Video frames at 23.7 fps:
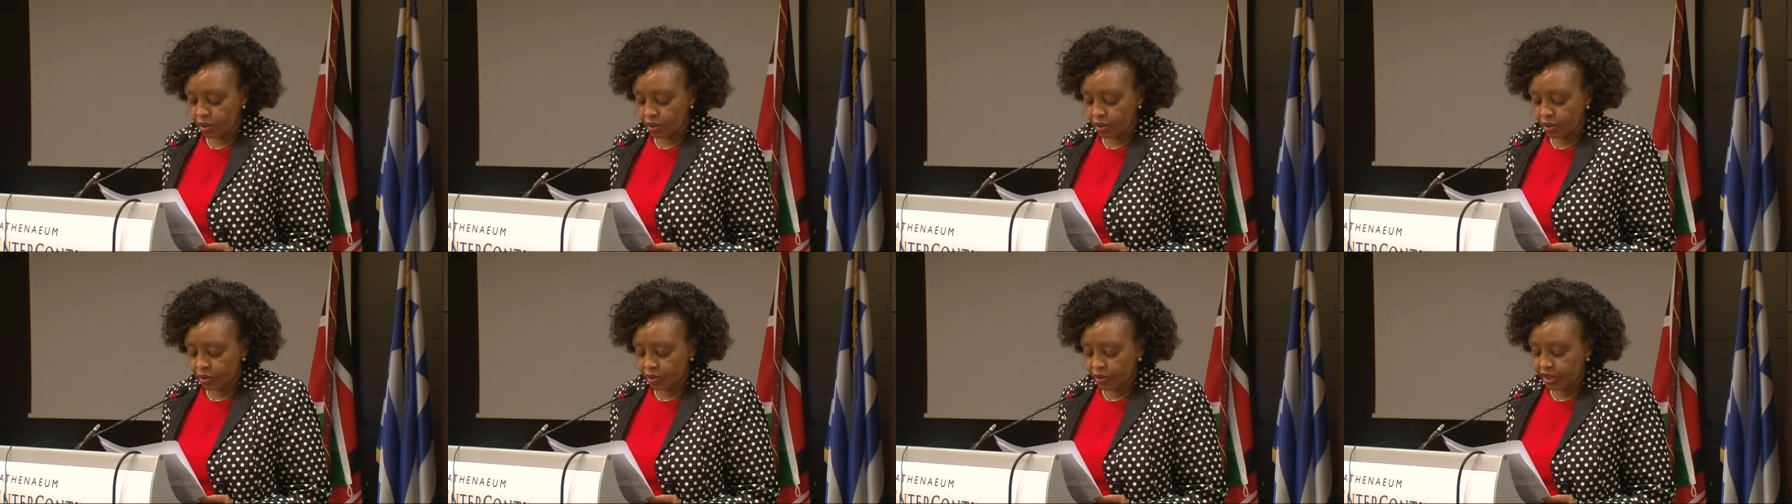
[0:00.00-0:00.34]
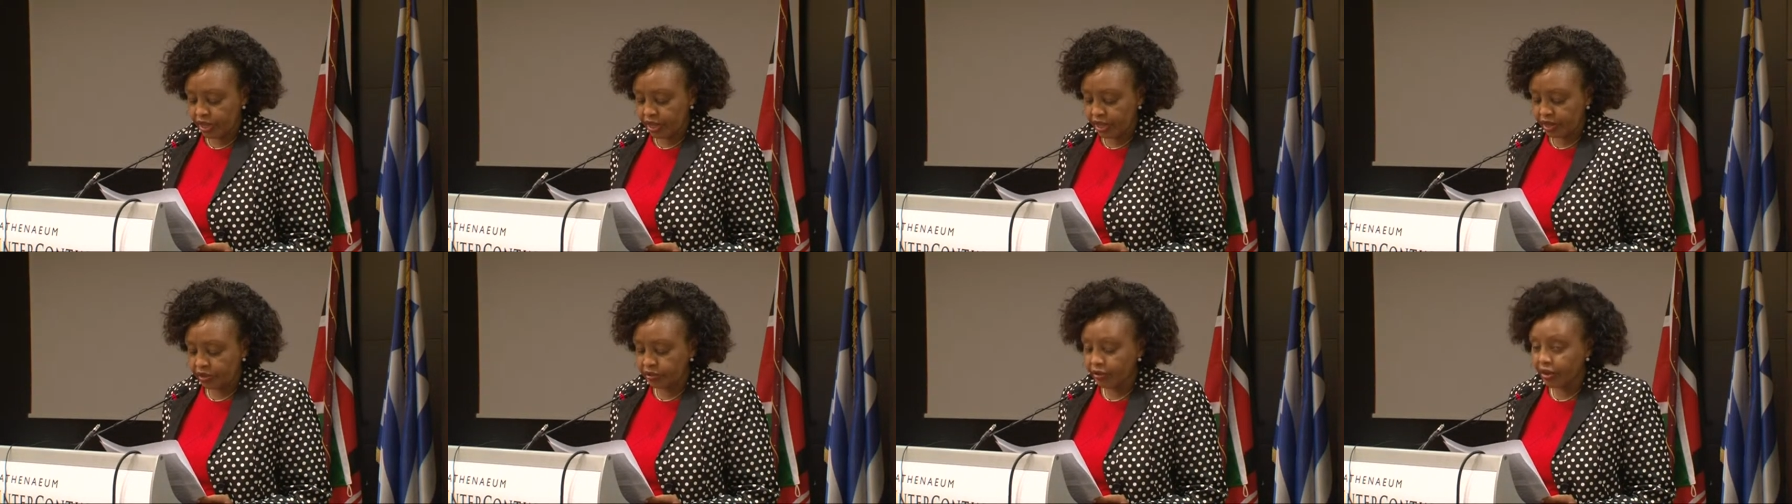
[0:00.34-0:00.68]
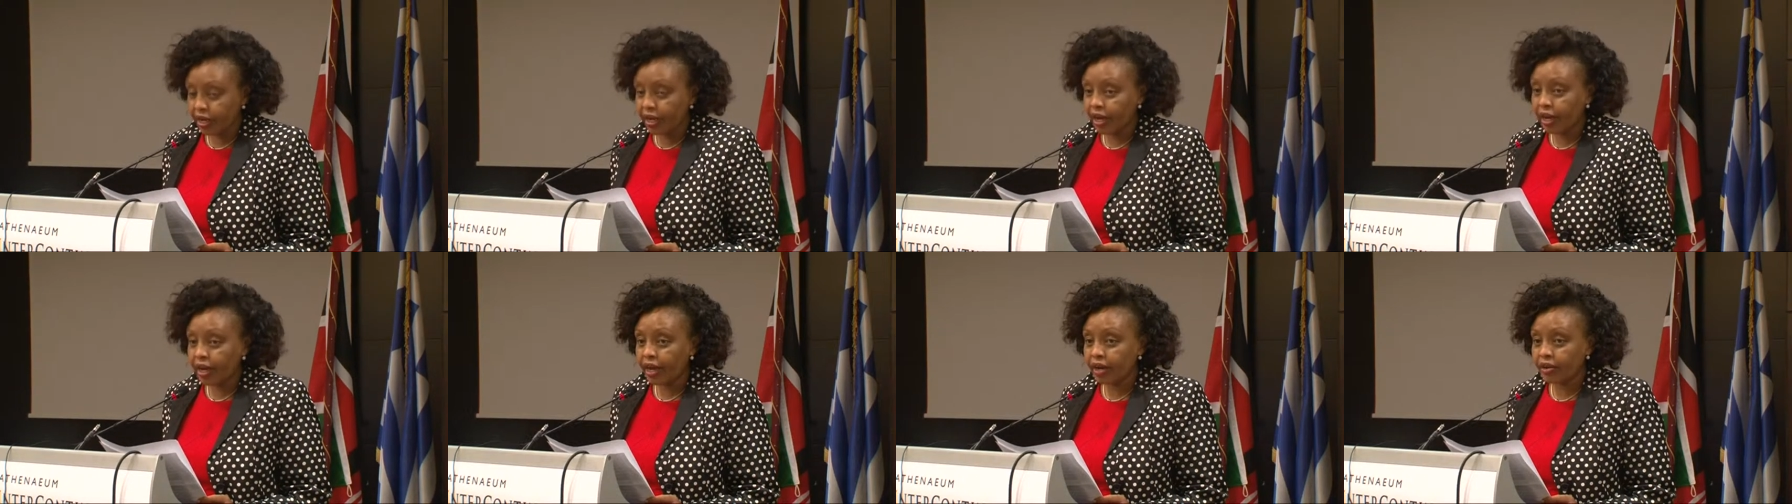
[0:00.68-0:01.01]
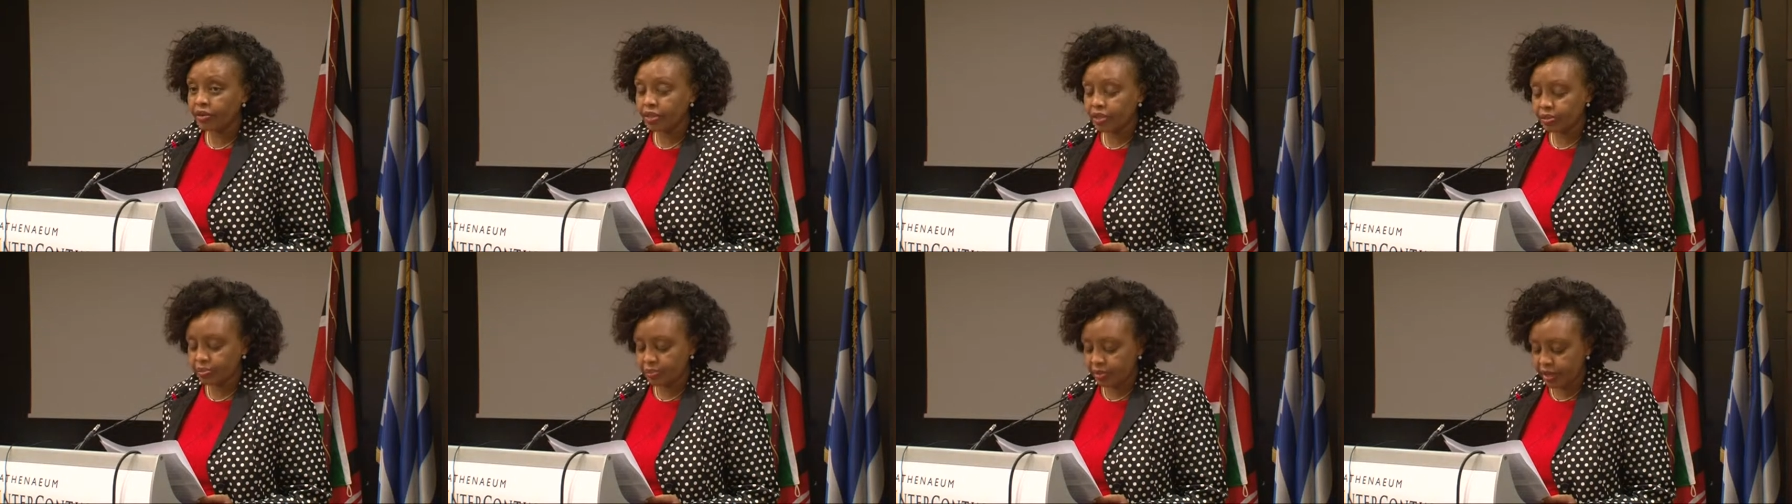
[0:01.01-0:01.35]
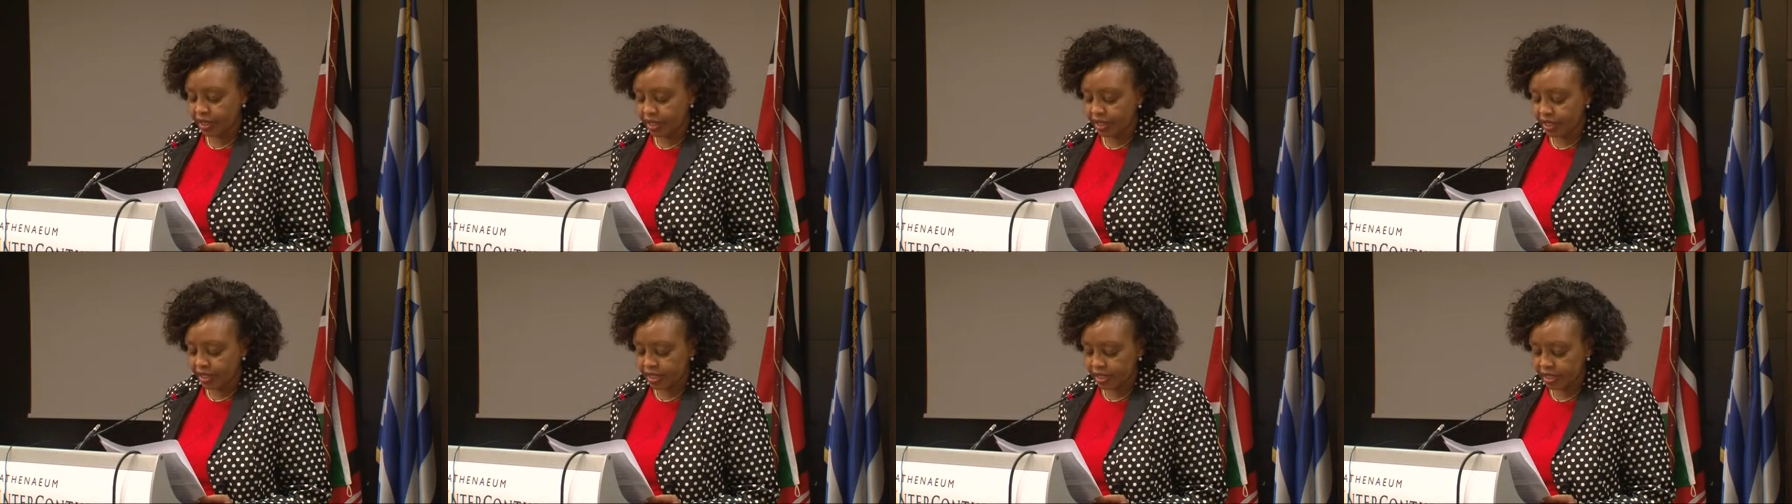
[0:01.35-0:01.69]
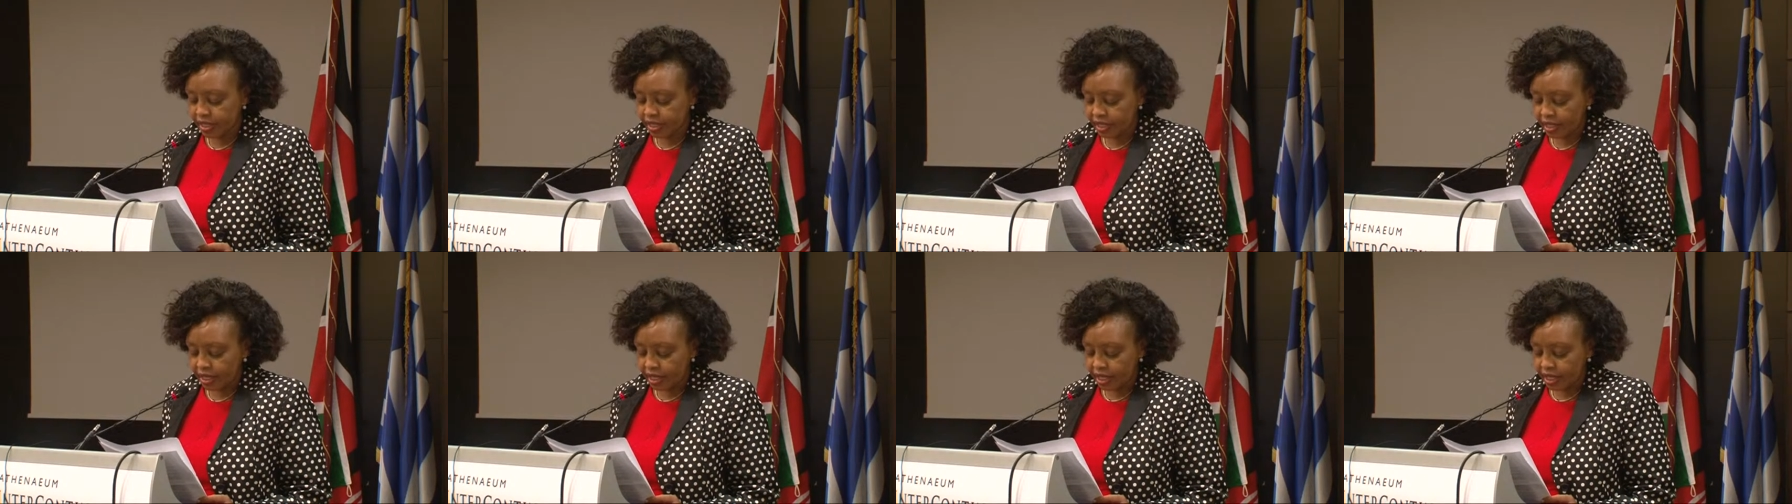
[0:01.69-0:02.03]
with their Greek counterparts
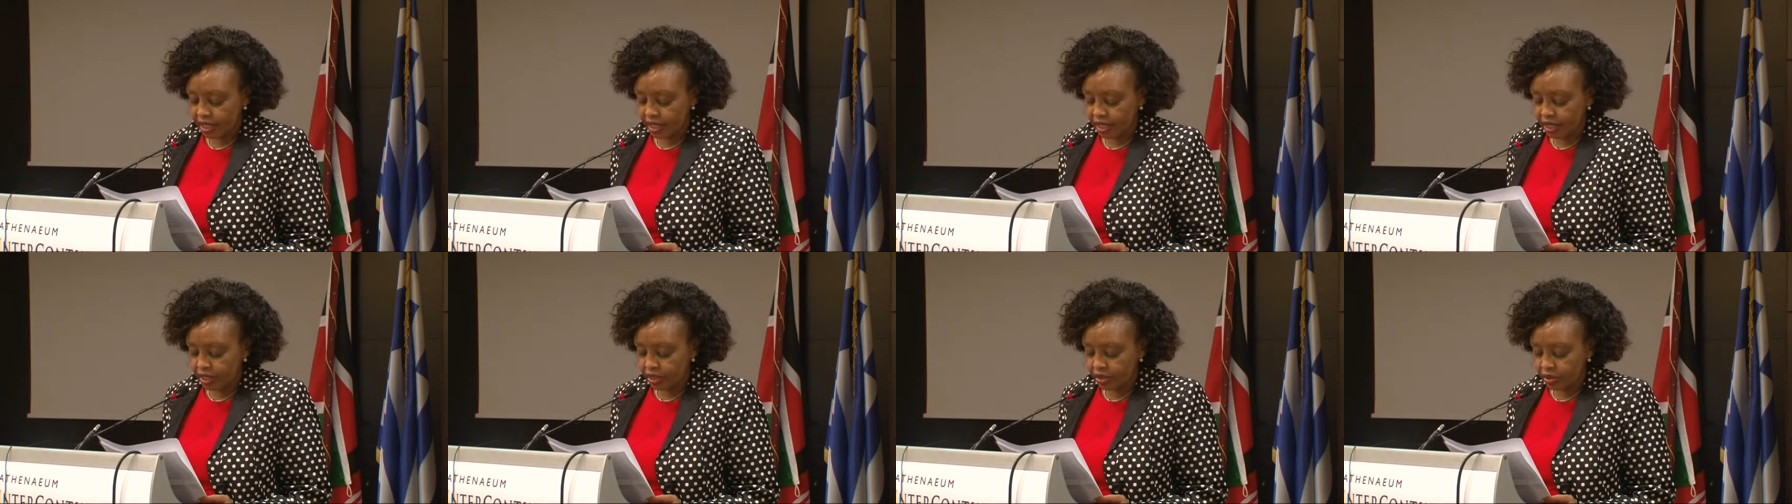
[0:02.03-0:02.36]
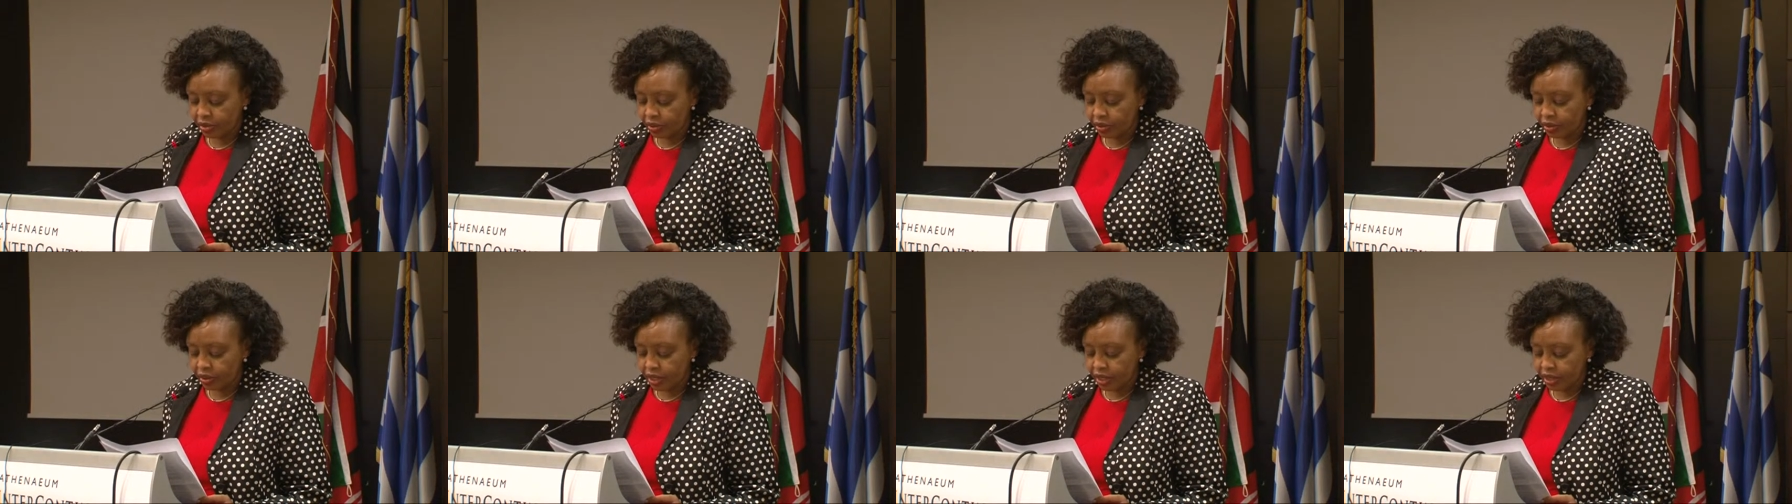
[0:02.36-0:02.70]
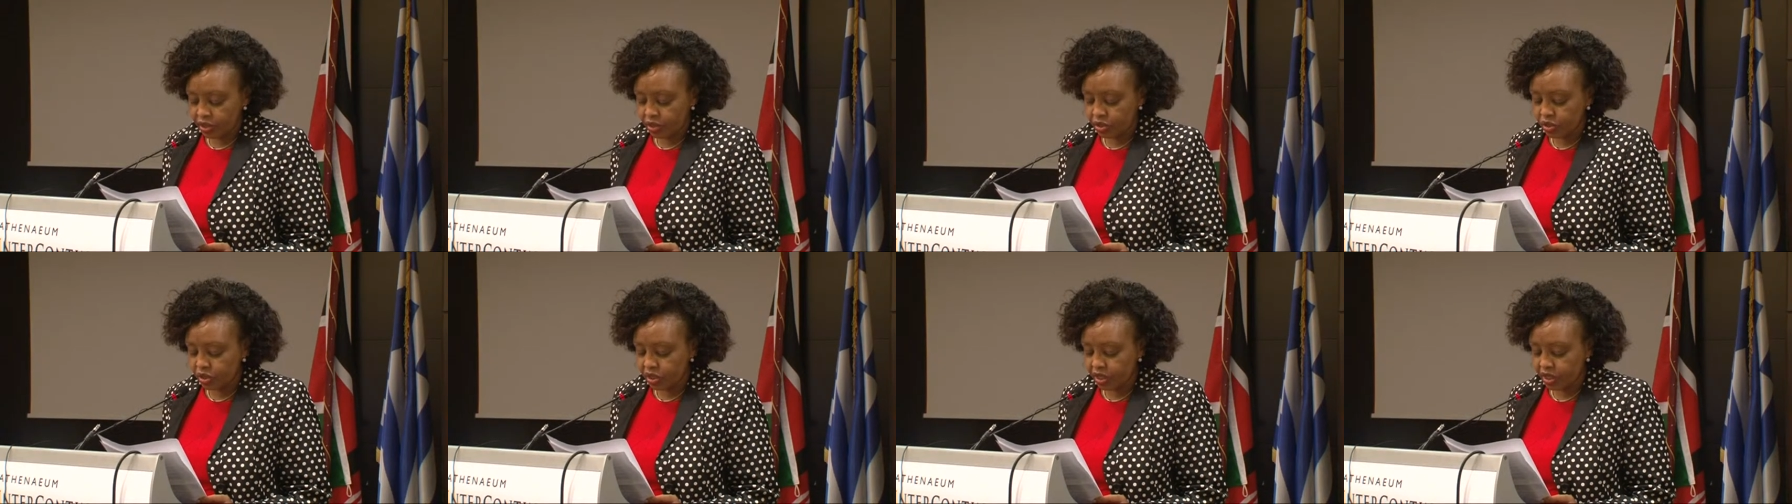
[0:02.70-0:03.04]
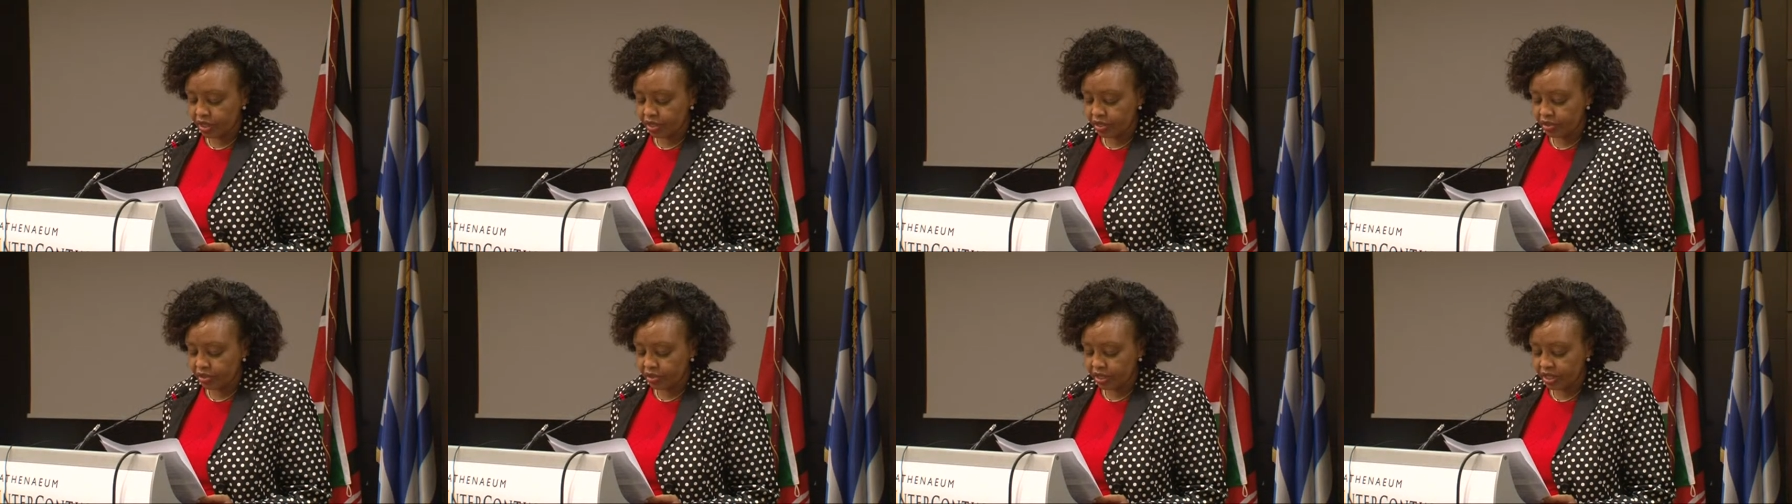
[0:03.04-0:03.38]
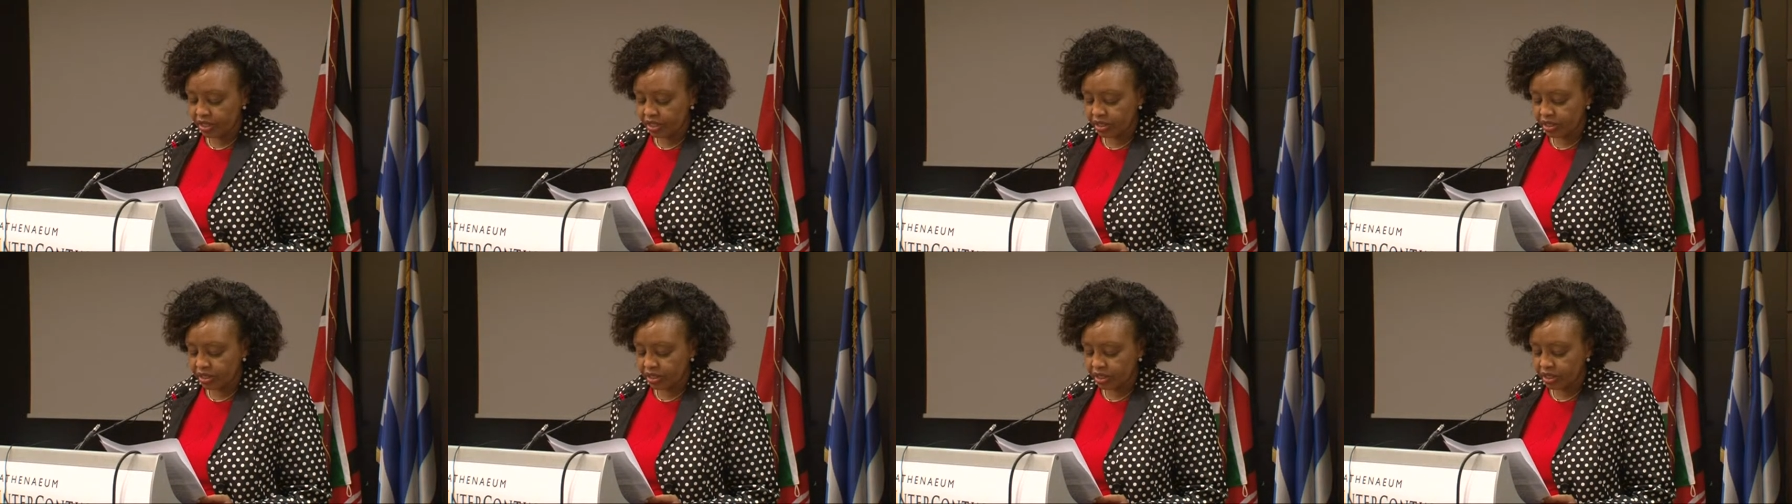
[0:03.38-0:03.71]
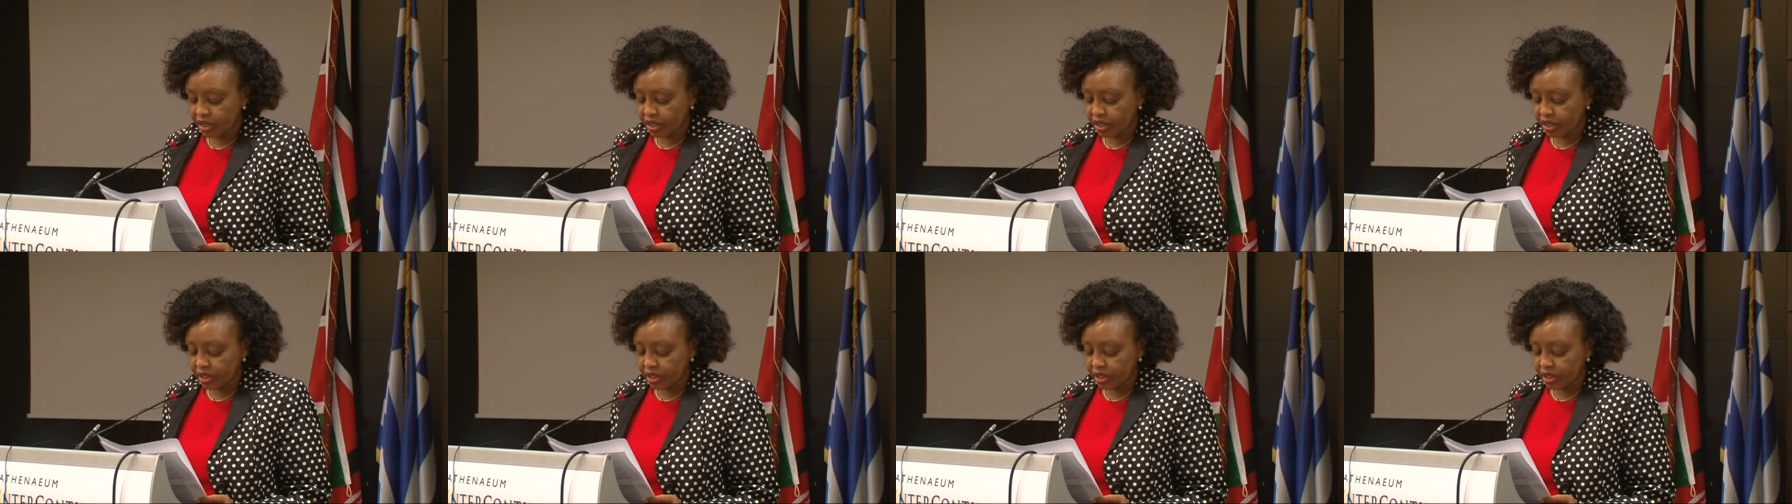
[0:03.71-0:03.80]
in order to generate